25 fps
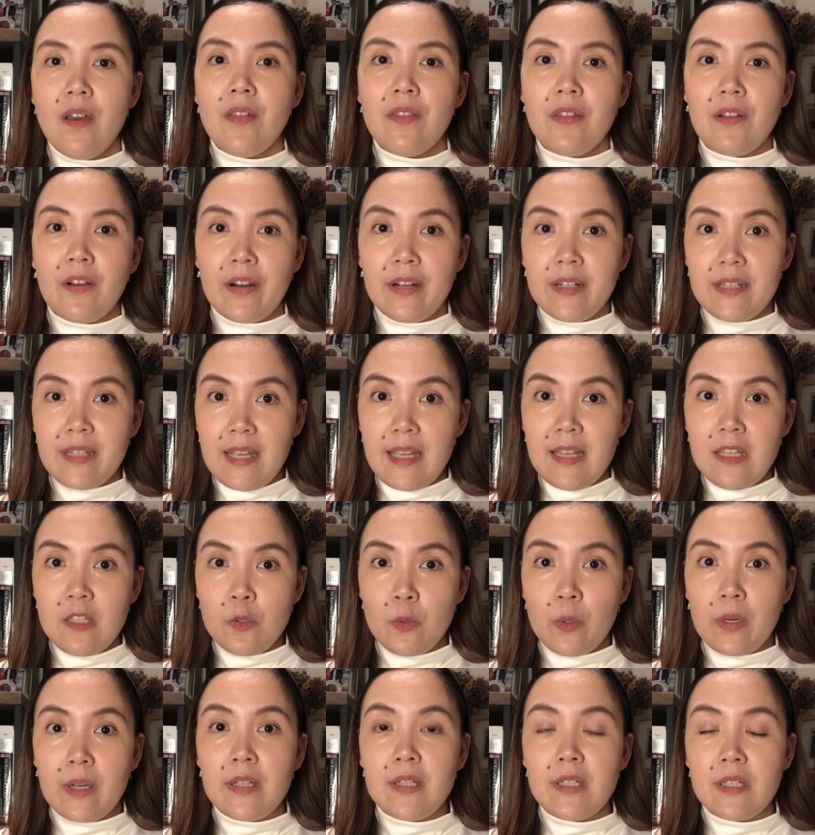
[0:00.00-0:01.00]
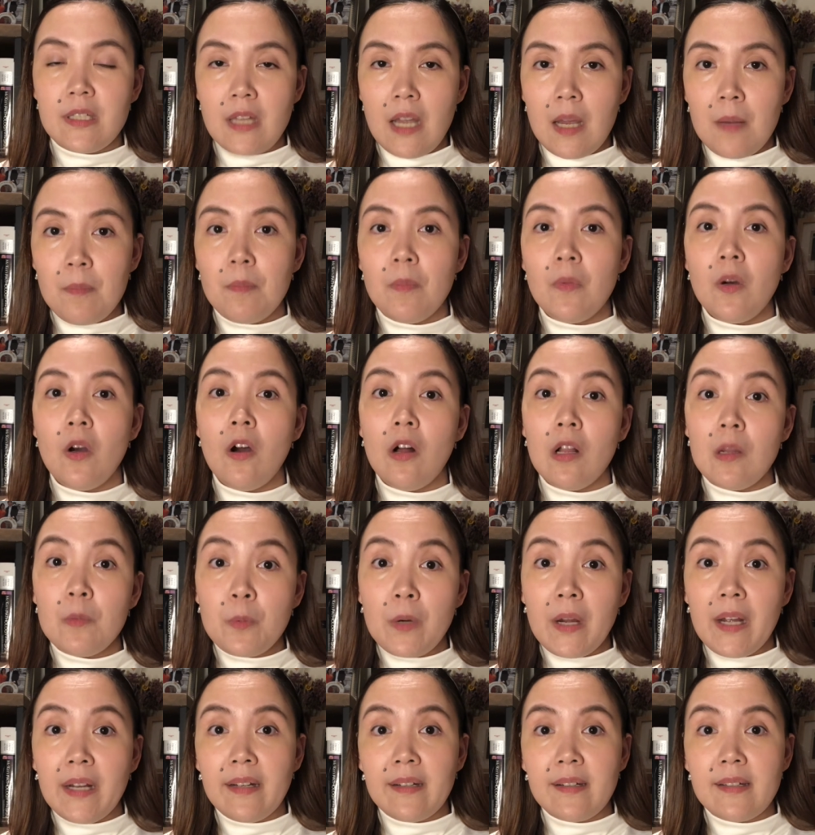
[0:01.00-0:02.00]
There are days where I stop all
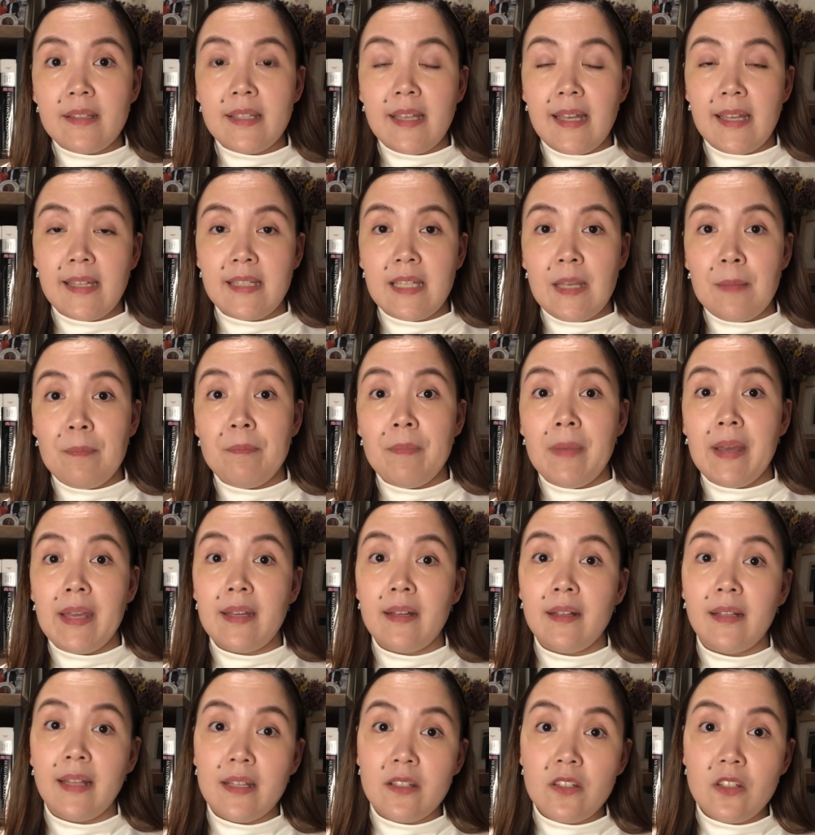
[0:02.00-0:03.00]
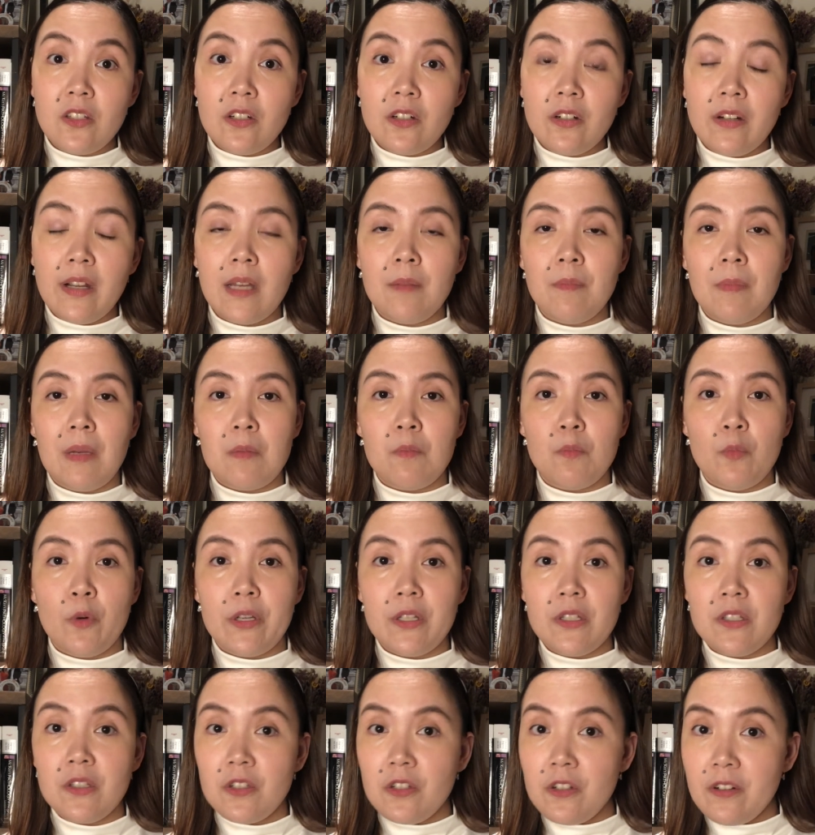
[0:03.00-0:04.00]
products except my cleanser and my
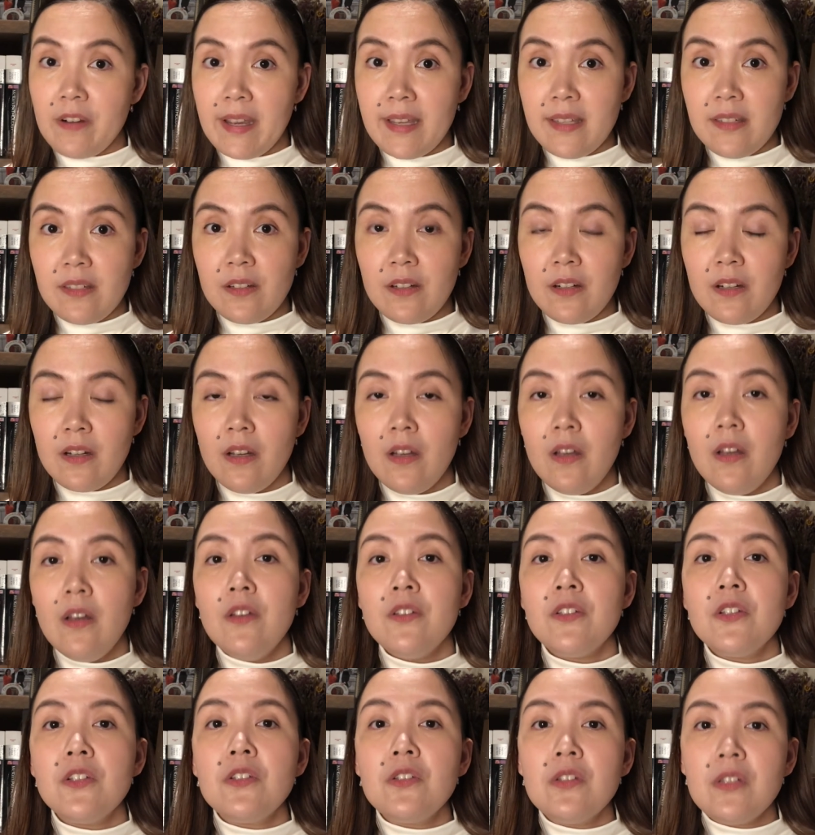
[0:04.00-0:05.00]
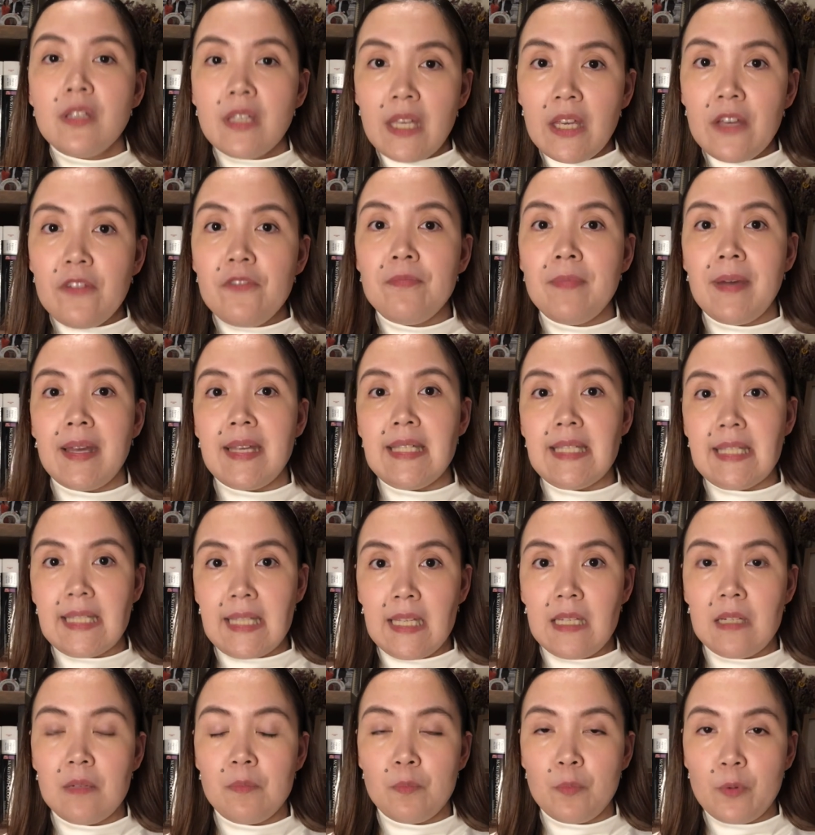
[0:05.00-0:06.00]
moisturizer just to give my
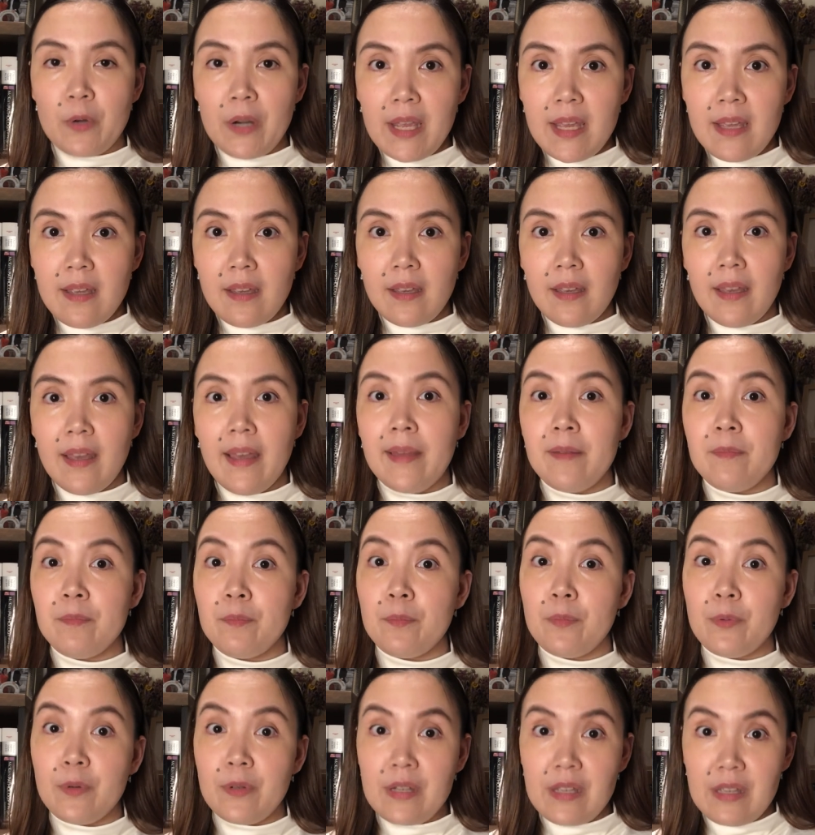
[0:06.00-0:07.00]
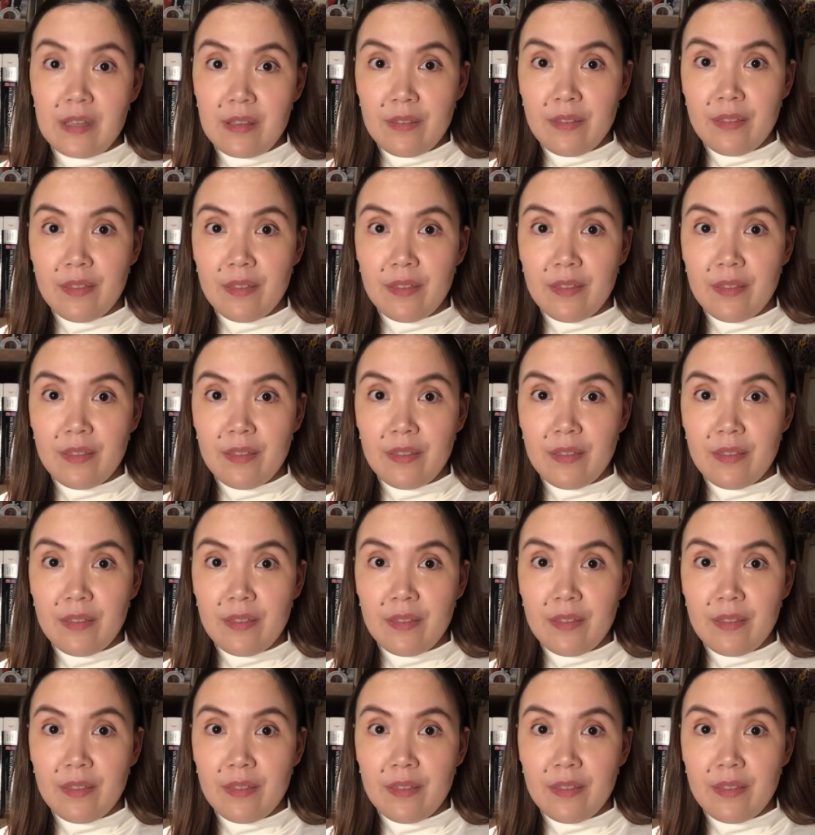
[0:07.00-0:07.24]
skin a break and breathe.